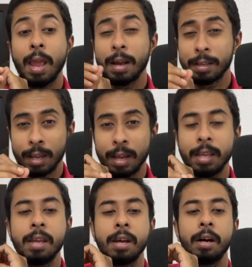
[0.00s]
xi
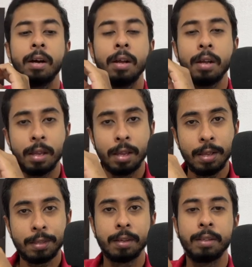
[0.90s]
here
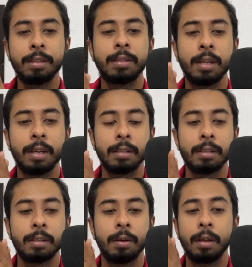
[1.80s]
is a
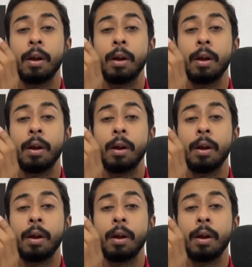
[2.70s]
distance,